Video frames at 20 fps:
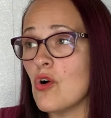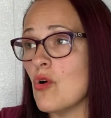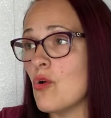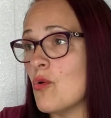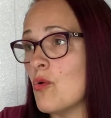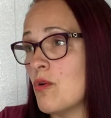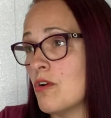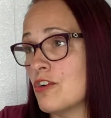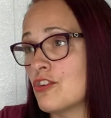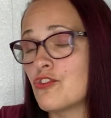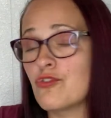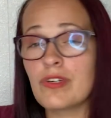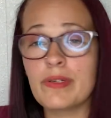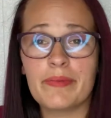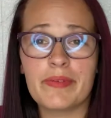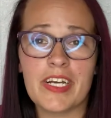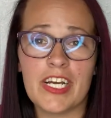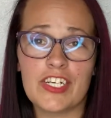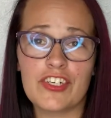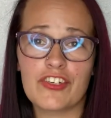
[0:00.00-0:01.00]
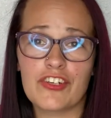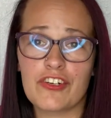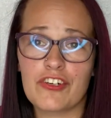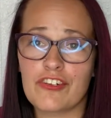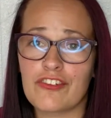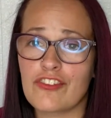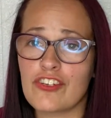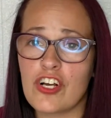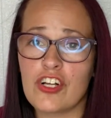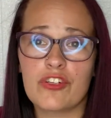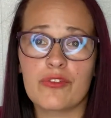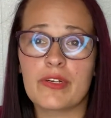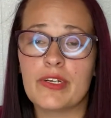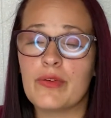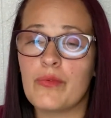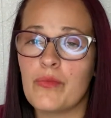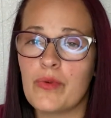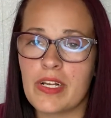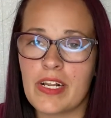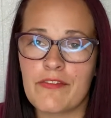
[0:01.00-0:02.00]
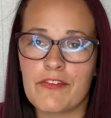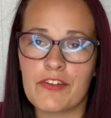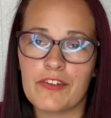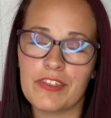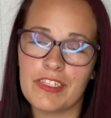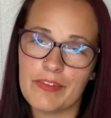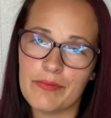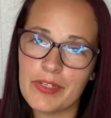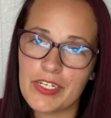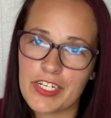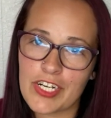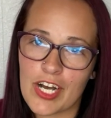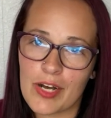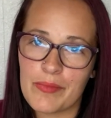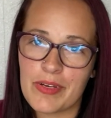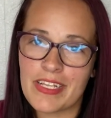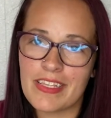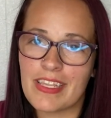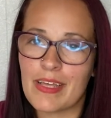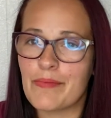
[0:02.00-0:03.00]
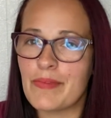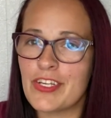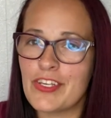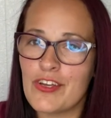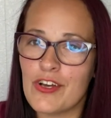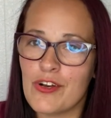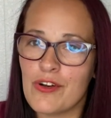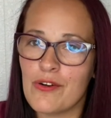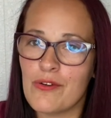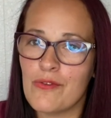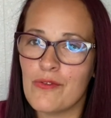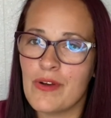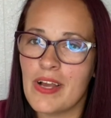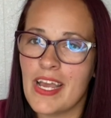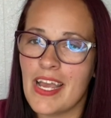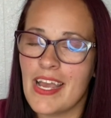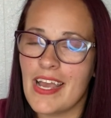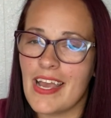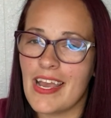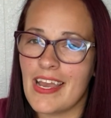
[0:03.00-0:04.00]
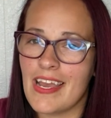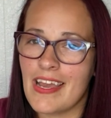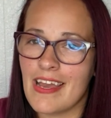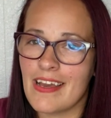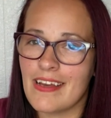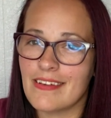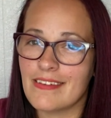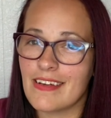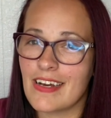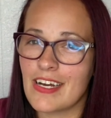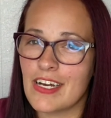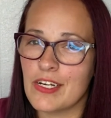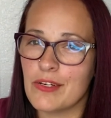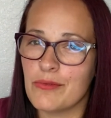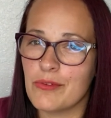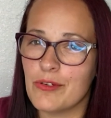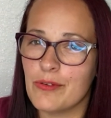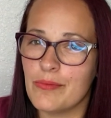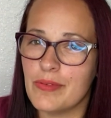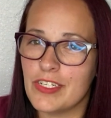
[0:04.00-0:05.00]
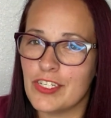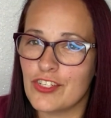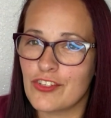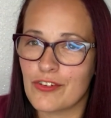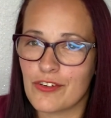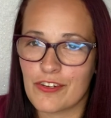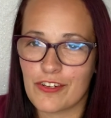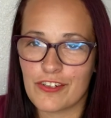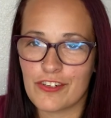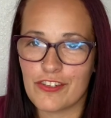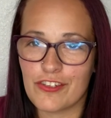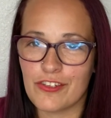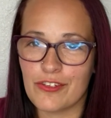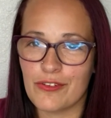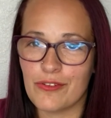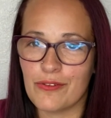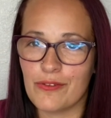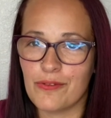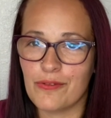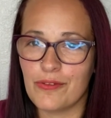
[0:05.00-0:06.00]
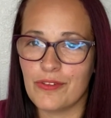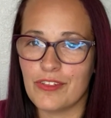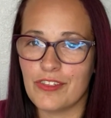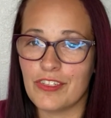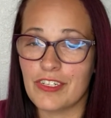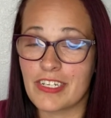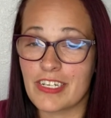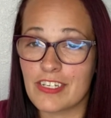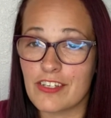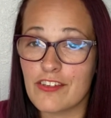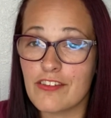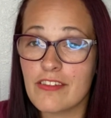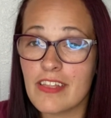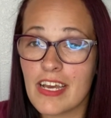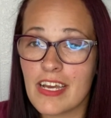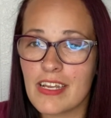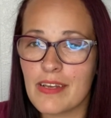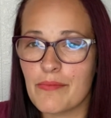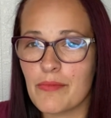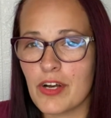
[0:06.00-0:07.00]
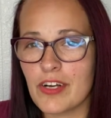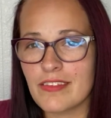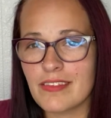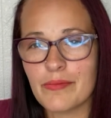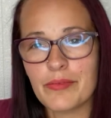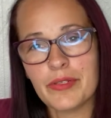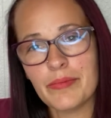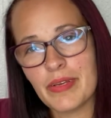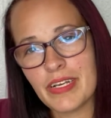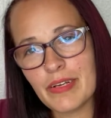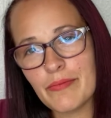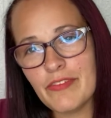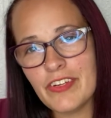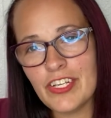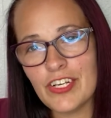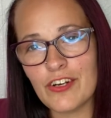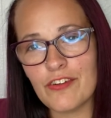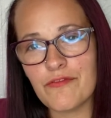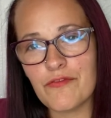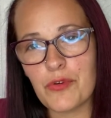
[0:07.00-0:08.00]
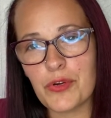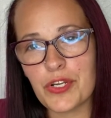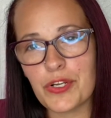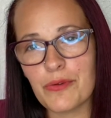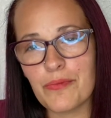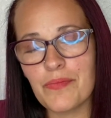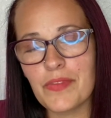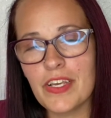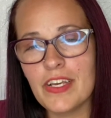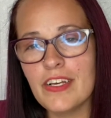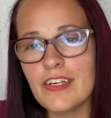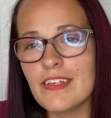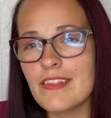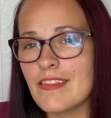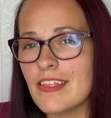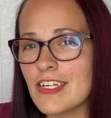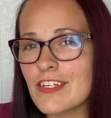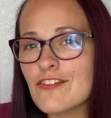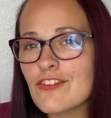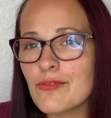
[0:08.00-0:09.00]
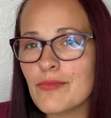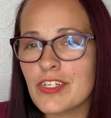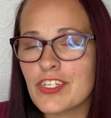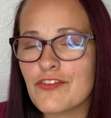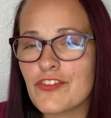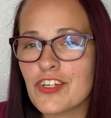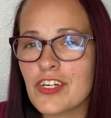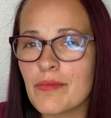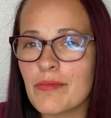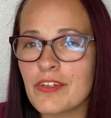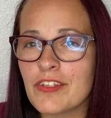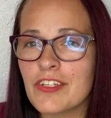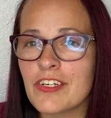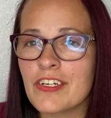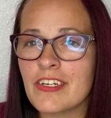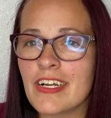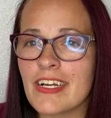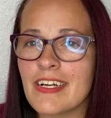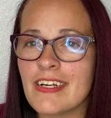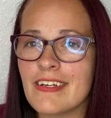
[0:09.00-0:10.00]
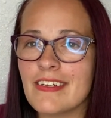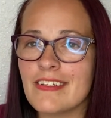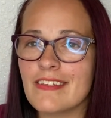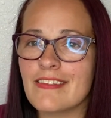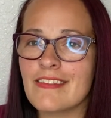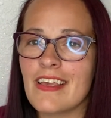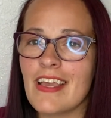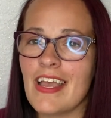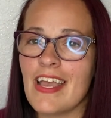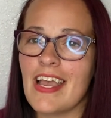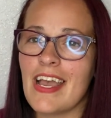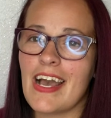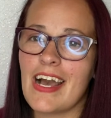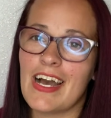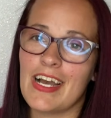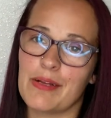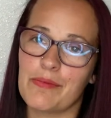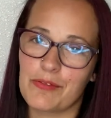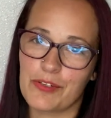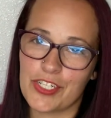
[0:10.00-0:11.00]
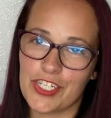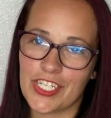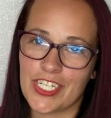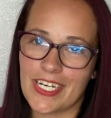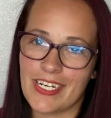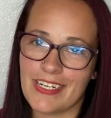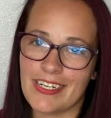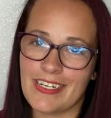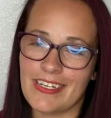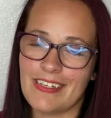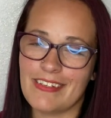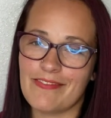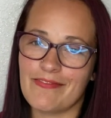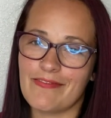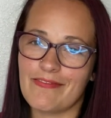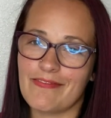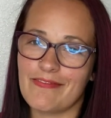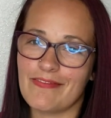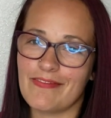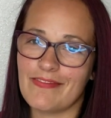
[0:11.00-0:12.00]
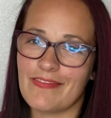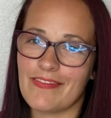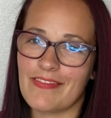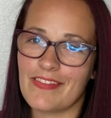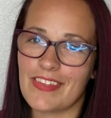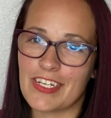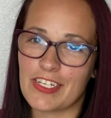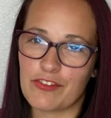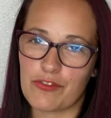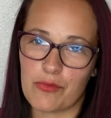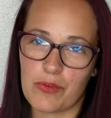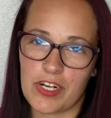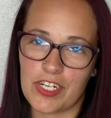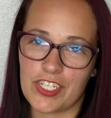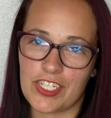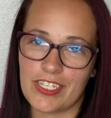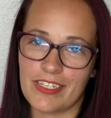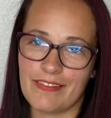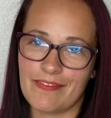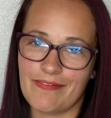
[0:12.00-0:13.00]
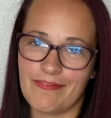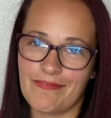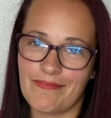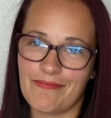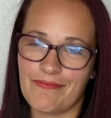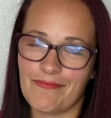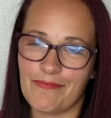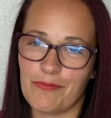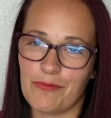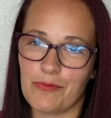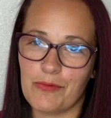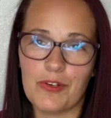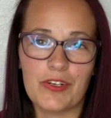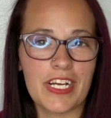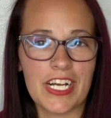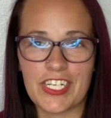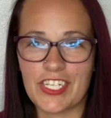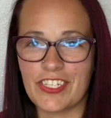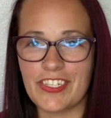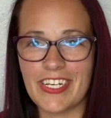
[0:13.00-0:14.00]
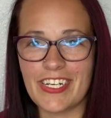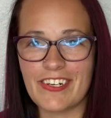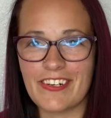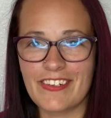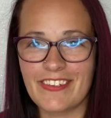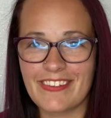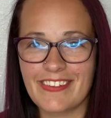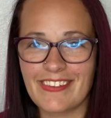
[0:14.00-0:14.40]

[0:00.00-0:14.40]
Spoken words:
or Dreamcatchers, coloring, whatever, leave me a comment, let me know, and I will be sure to look into that and possibly make a video for you. Thanks so much for coming along, guys. I appreciate it. Thanks for watching. We'll catch you later.